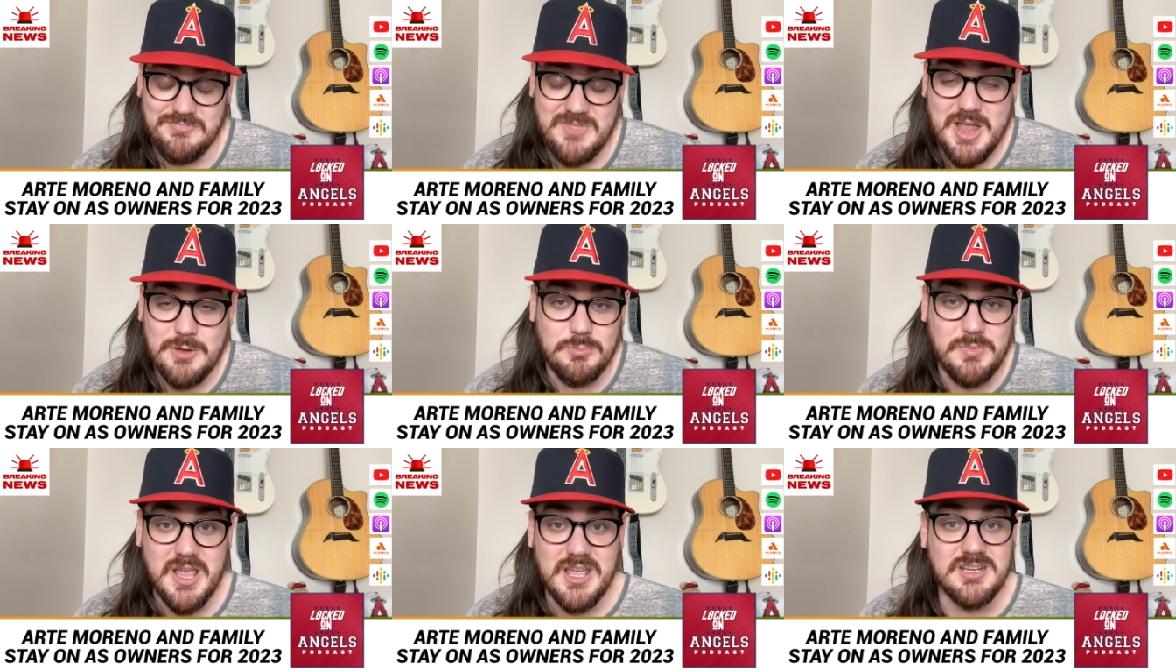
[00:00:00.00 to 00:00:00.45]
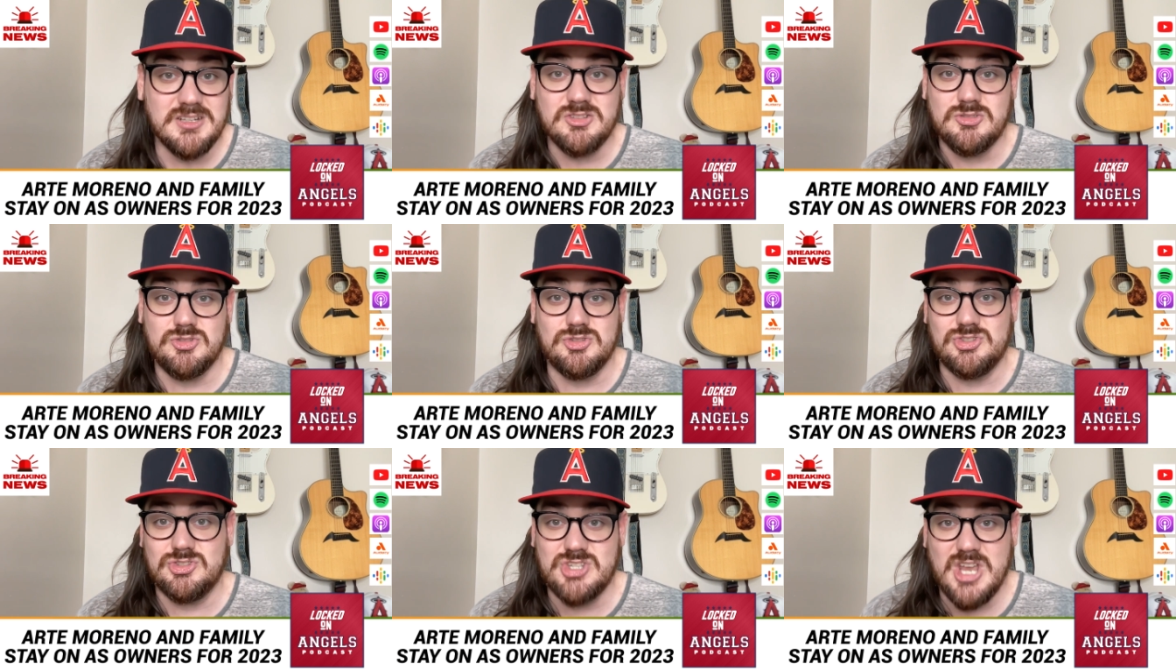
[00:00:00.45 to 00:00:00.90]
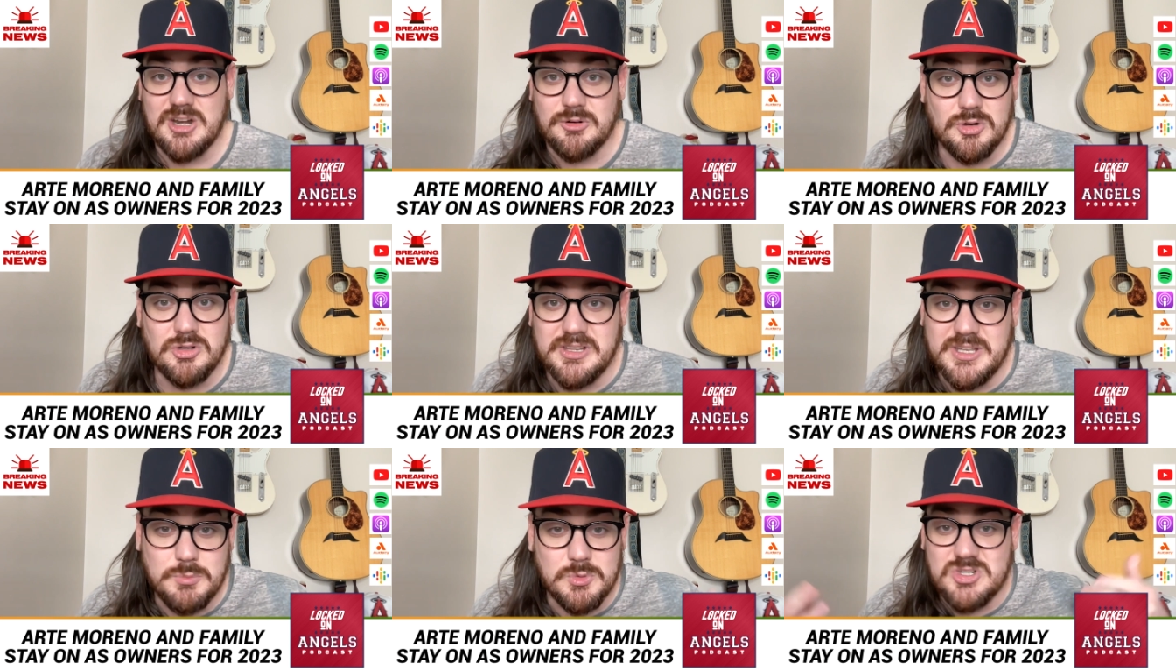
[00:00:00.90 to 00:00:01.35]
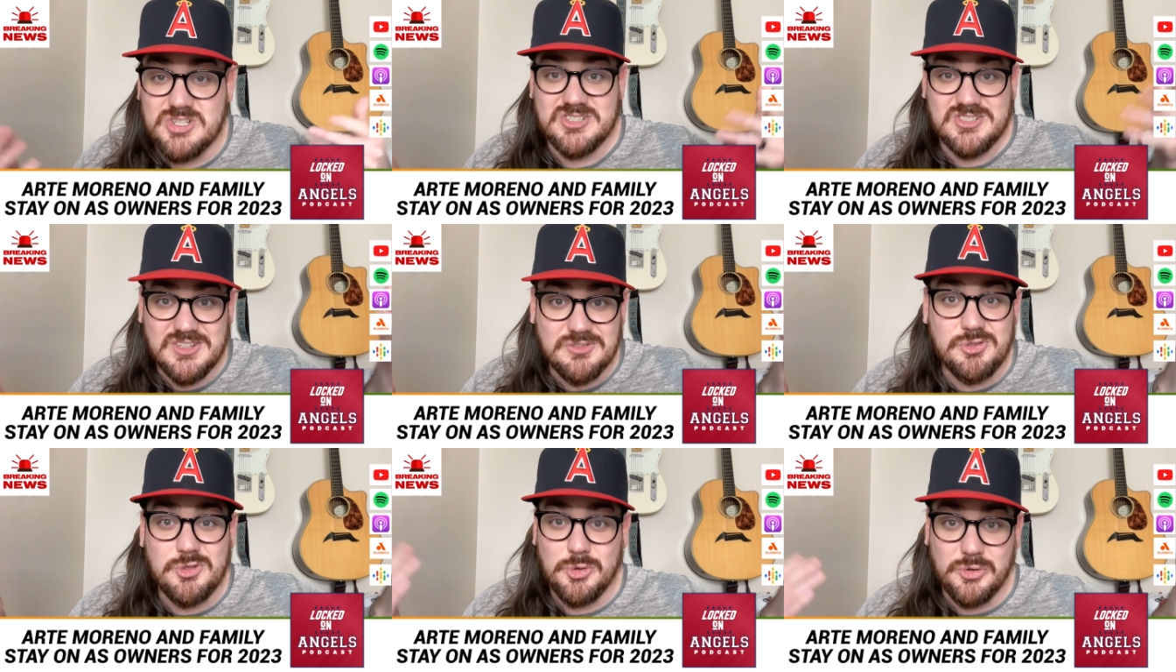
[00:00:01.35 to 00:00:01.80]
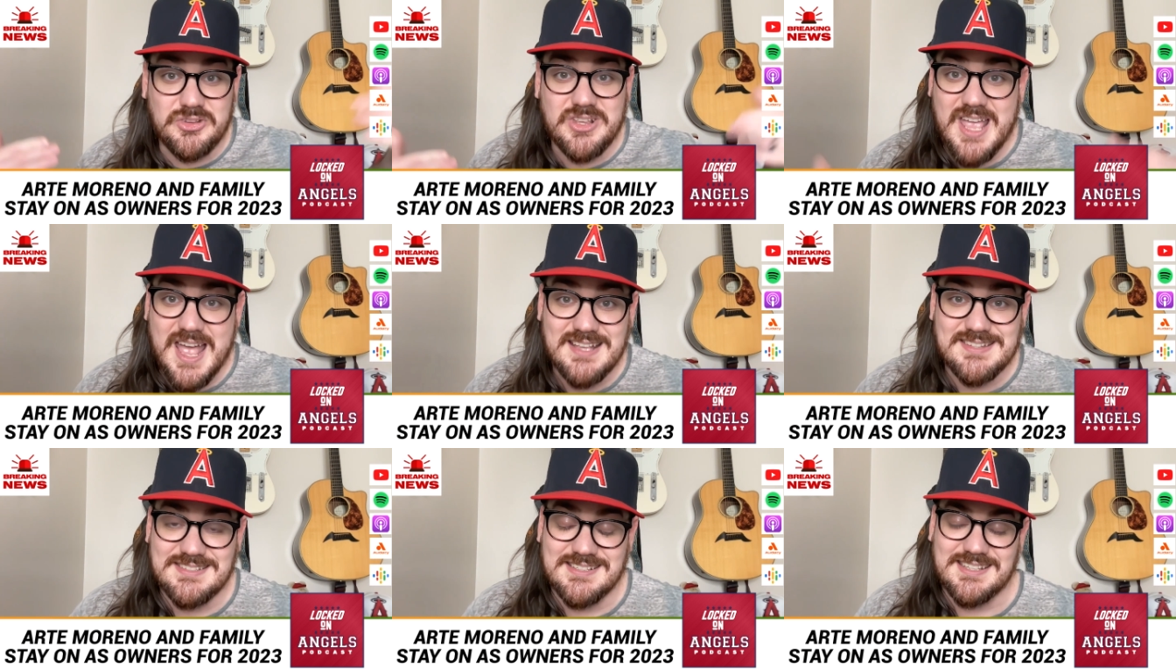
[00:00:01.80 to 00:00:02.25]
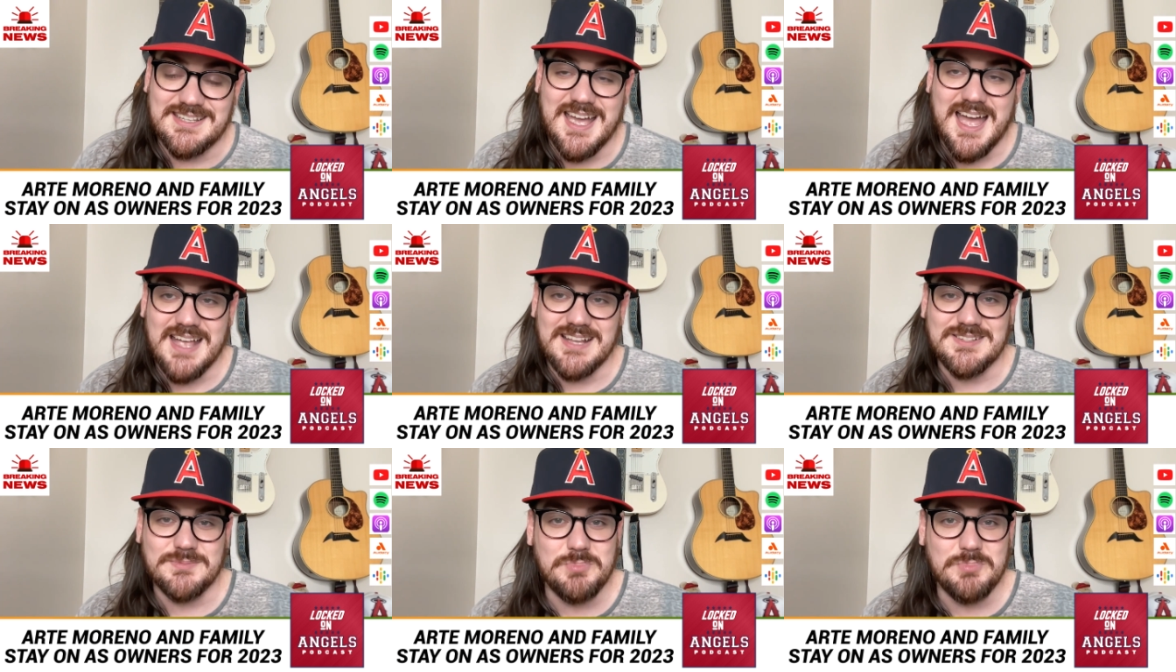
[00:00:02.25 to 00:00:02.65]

And, and generally, we're just enthusiastic guys.